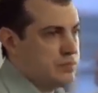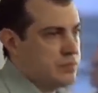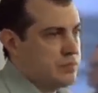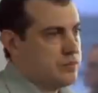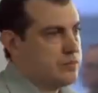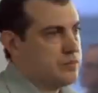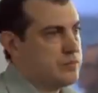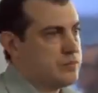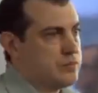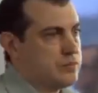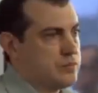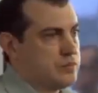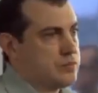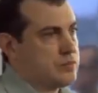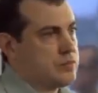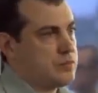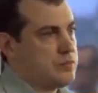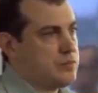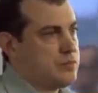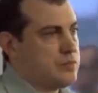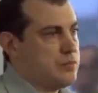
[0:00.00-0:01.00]

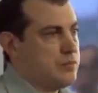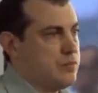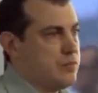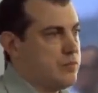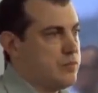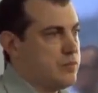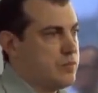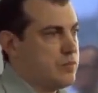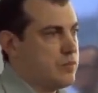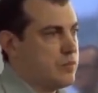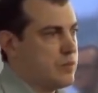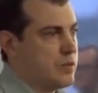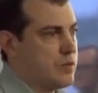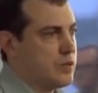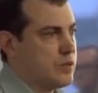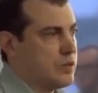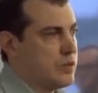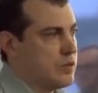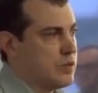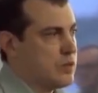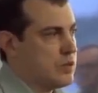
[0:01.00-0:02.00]

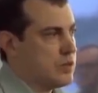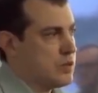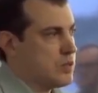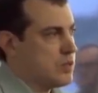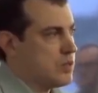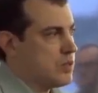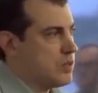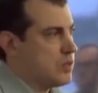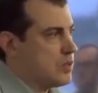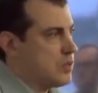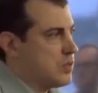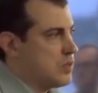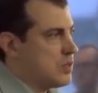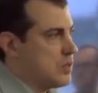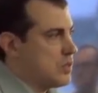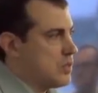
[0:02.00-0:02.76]
(silence)